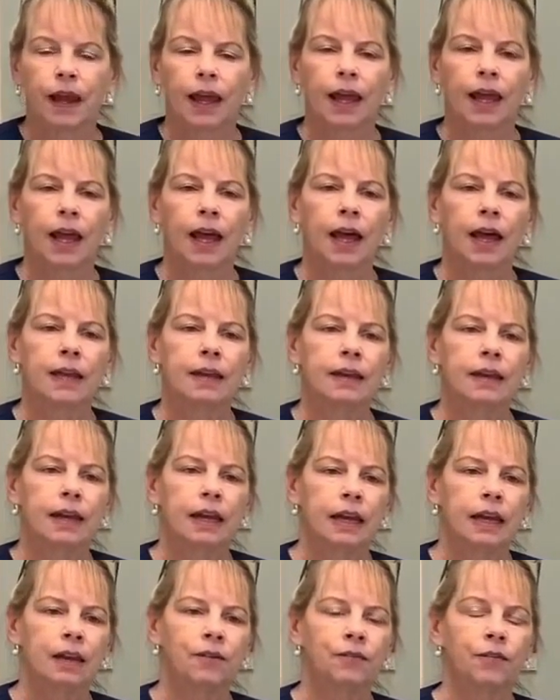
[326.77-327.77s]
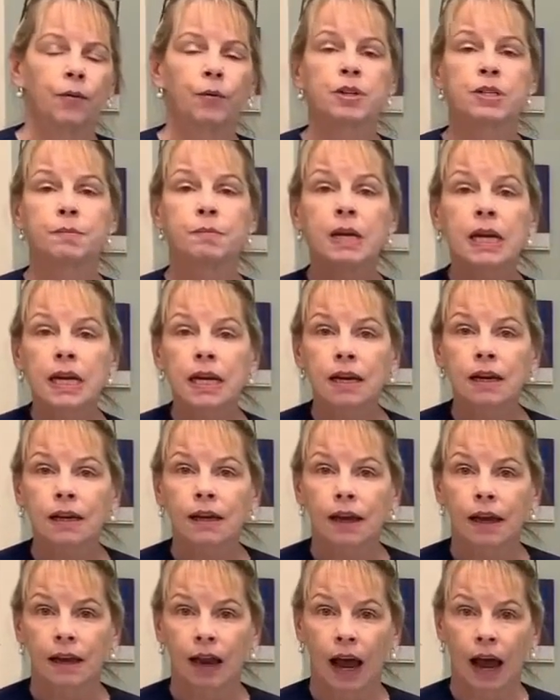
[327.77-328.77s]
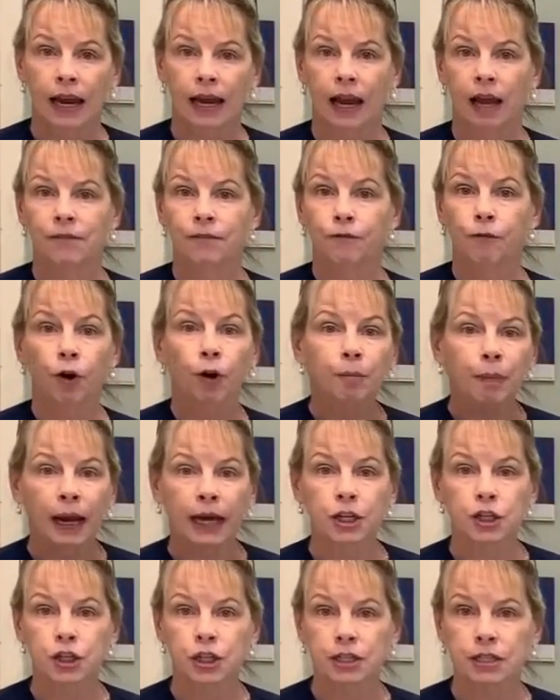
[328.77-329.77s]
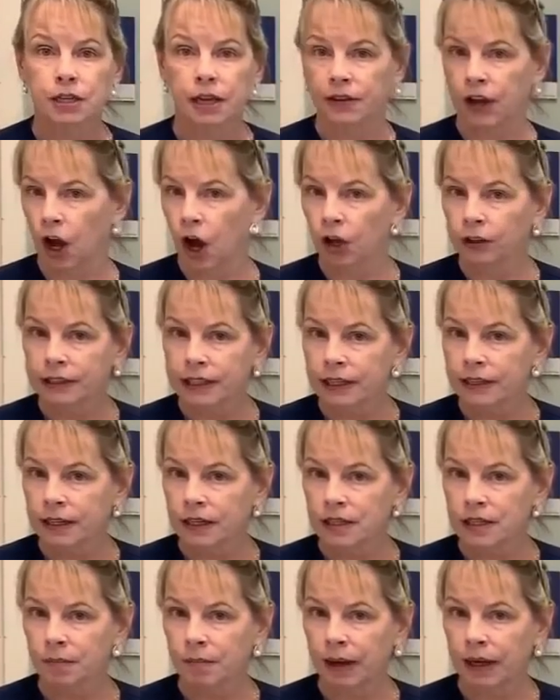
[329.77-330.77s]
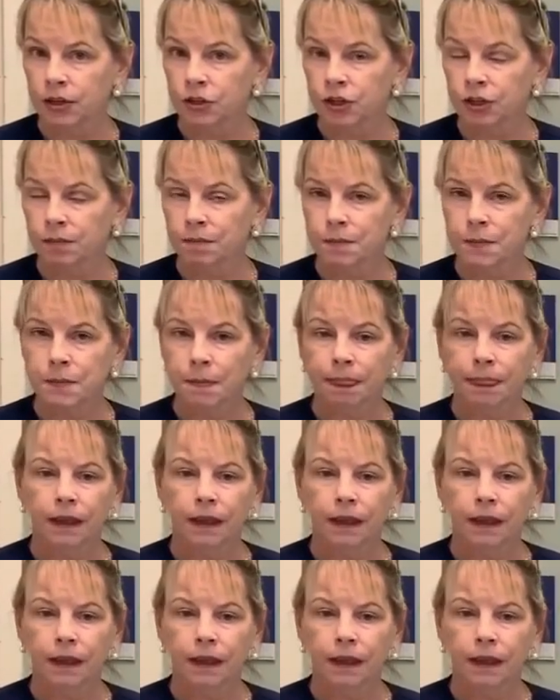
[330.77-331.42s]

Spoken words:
And if it was me and I had four patients and they all needed intubation